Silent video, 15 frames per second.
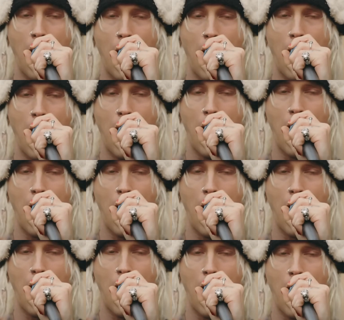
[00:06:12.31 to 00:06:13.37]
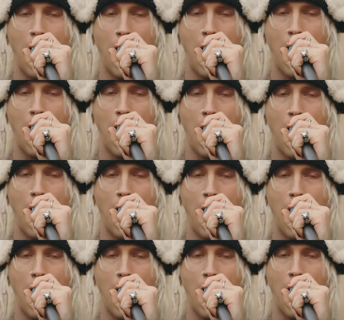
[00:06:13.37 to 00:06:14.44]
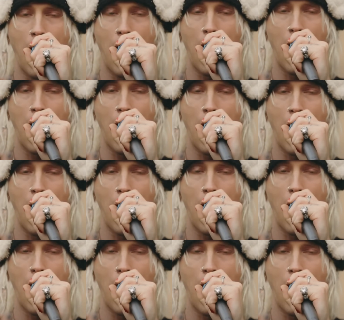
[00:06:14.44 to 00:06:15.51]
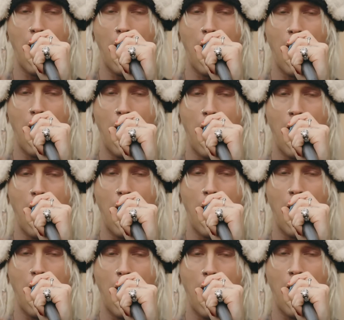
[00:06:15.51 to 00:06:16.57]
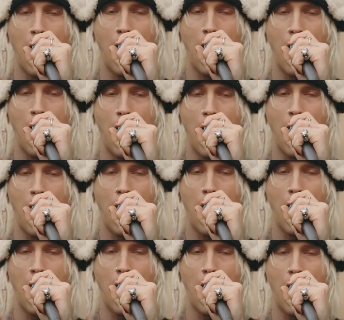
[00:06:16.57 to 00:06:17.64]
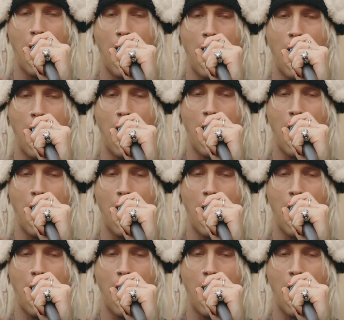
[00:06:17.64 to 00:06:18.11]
The person shown says nothing.